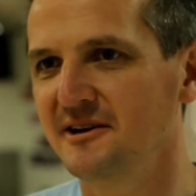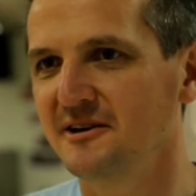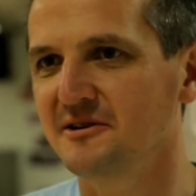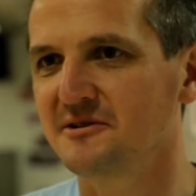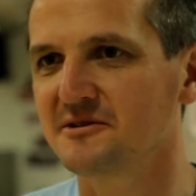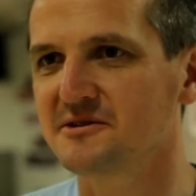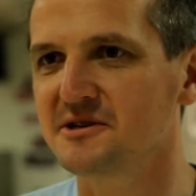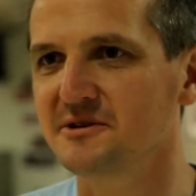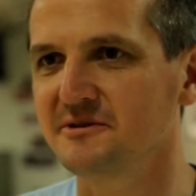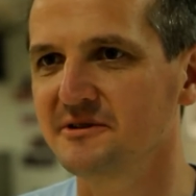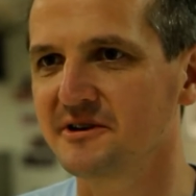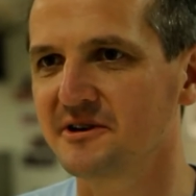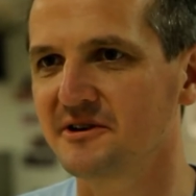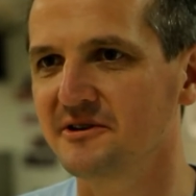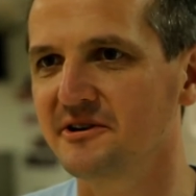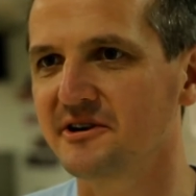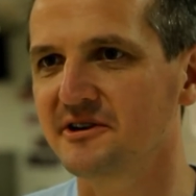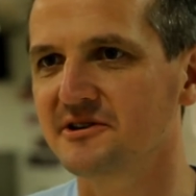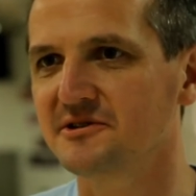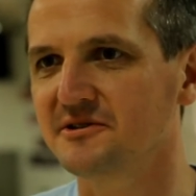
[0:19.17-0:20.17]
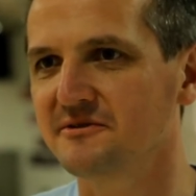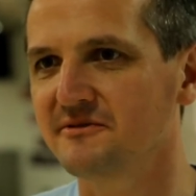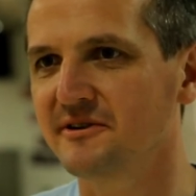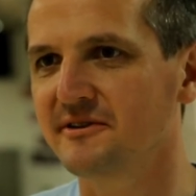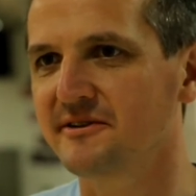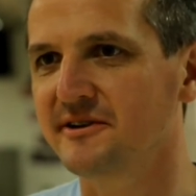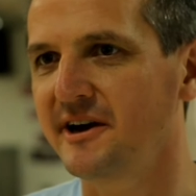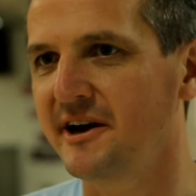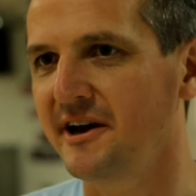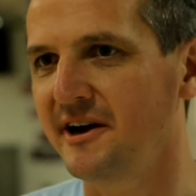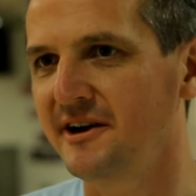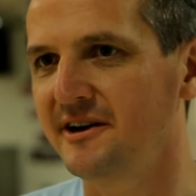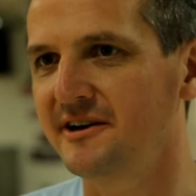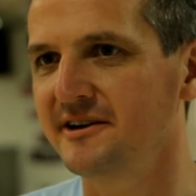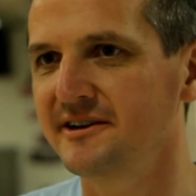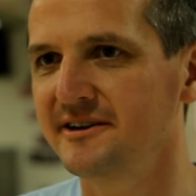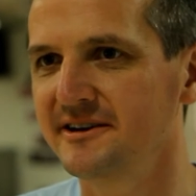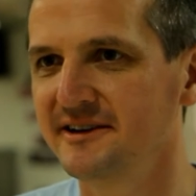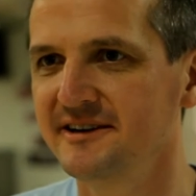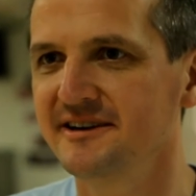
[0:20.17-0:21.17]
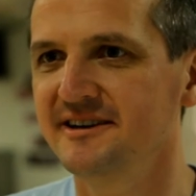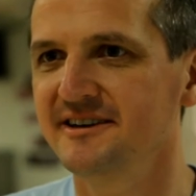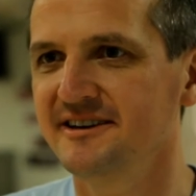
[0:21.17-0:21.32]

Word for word: also in connection with AI.